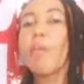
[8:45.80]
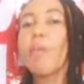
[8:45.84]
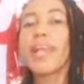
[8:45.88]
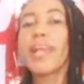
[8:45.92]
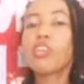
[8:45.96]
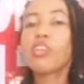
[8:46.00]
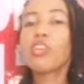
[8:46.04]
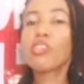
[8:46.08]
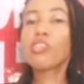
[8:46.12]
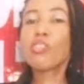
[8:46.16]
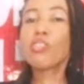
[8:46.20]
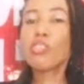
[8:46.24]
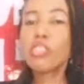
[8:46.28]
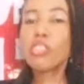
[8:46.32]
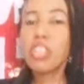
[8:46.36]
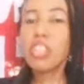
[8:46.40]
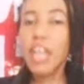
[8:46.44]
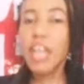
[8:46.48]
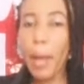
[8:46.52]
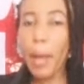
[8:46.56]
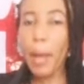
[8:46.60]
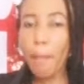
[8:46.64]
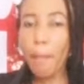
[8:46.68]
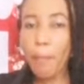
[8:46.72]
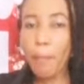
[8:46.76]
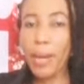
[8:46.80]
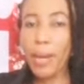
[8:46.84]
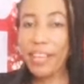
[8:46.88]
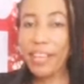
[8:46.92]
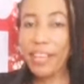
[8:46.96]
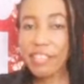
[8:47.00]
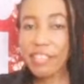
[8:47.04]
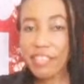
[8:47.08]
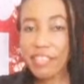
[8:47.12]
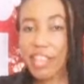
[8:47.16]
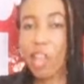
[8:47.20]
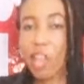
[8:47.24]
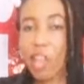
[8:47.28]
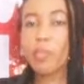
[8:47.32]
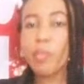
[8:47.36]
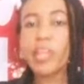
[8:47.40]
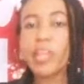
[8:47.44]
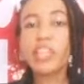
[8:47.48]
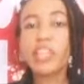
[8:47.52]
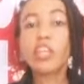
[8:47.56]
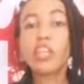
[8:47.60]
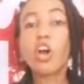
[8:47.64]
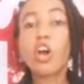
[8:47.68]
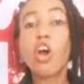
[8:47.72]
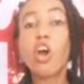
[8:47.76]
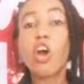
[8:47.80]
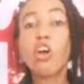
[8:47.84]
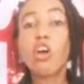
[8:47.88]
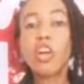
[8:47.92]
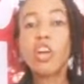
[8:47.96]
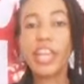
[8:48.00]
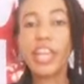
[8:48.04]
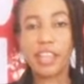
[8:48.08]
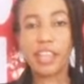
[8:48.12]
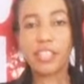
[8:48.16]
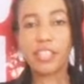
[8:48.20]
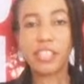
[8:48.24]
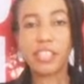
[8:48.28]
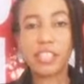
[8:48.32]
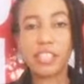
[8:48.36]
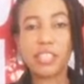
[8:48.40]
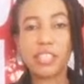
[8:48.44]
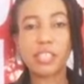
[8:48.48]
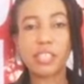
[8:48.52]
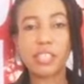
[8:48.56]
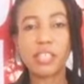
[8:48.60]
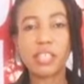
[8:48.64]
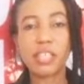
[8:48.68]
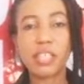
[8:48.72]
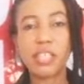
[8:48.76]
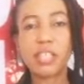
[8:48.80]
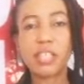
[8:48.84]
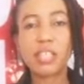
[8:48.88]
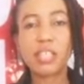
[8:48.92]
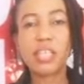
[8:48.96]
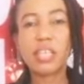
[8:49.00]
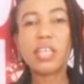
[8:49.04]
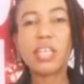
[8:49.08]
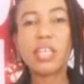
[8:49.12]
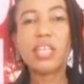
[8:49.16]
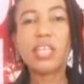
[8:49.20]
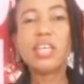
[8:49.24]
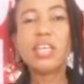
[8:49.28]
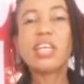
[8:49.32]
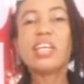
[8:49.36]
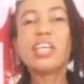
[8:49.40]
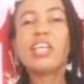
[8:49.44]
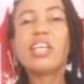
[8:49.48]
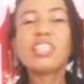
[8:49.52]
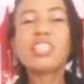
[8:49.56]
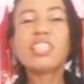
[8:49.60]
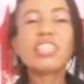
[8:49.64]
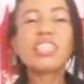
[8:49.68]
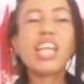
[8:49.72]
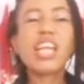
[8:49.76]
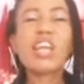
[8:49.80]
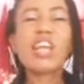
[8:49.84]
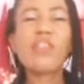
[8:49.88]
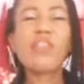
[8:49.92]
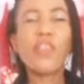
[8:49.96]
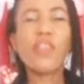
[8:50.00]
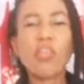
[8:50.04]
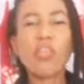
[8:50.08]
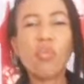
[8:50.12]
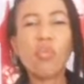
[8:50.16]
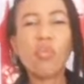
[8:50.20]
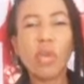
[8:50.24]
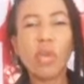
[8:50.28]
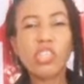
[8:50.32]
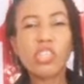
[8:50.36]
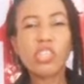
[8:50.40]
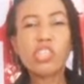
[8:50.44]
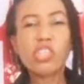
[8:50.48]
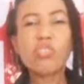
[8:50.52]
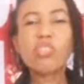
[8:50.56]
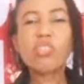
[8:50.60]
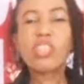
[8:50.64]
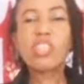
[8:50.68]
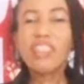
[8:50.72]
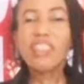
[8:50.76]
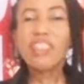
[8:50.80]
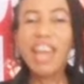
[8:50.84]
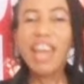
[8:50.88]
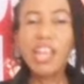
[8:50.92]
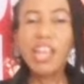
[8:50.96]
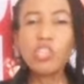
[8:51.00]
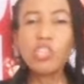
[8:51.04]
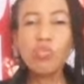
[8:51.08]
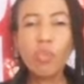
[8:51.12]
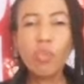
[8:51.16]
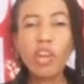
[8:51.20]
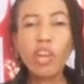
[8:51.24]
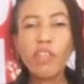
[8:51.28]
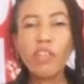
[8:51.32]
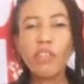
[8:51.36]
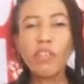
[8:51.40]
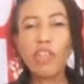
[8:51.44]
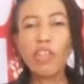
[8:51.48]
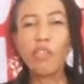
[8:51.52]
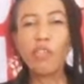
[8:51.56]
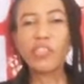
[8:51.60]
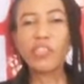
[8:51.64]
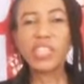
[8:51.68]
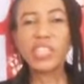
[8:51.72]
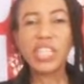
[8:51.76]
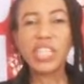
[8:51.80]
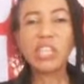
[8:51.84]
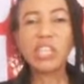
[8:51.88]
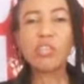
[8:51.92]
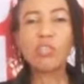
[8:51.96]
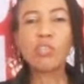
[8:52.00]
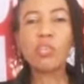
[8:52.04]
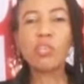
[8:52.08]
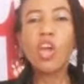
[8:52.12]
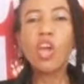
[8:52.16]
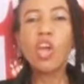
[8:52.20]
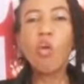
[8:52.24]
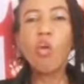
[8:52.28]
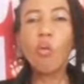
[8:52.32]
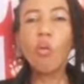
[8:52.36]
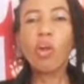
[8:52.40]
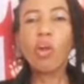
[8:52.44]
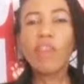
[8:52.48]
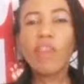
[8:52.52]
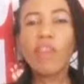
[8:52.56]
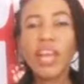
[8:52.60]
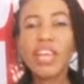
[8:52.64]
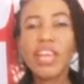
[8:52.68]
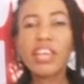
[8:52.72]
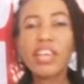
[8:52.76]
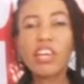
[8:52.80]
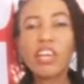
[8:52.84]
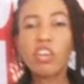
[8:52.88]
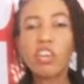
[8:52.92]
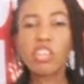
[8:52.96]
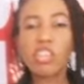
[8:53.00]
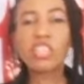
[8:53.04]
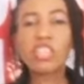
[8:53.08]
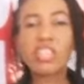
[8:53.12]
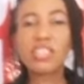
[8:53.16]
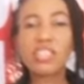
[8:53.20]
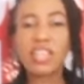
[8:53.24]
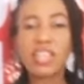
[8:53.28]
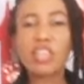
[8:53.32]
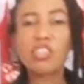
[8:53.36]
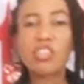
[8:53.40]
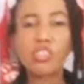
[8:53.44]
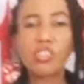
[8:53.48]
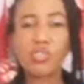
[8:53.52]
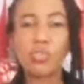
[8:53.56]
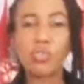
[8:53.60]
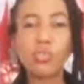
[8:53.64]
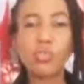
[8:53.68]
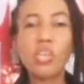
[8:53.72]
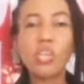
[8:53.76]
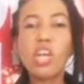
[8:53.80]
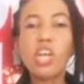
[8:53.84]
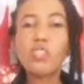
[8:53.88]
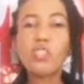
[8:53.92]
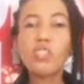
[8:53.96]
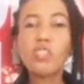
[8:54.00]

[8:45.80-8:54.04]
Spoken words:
But that doesn't apply same in all cases. Check very well, scrutinize whatever you've seen, whatever he or she tells you,